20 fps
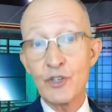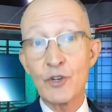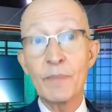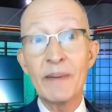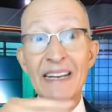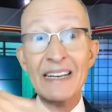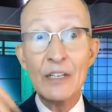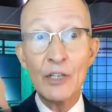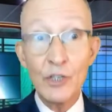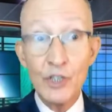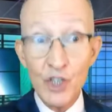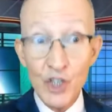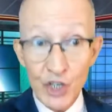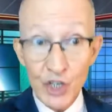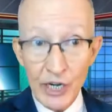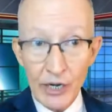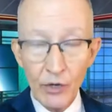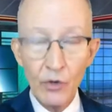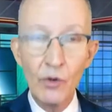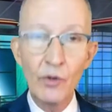begin to
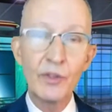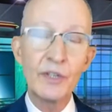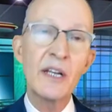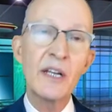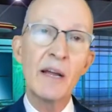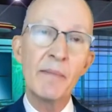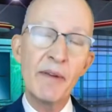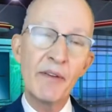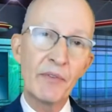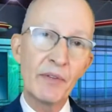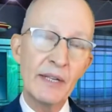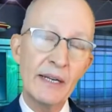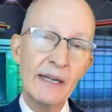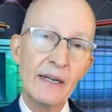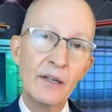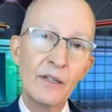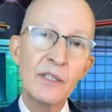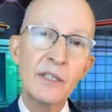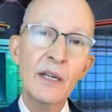share all the time everything else,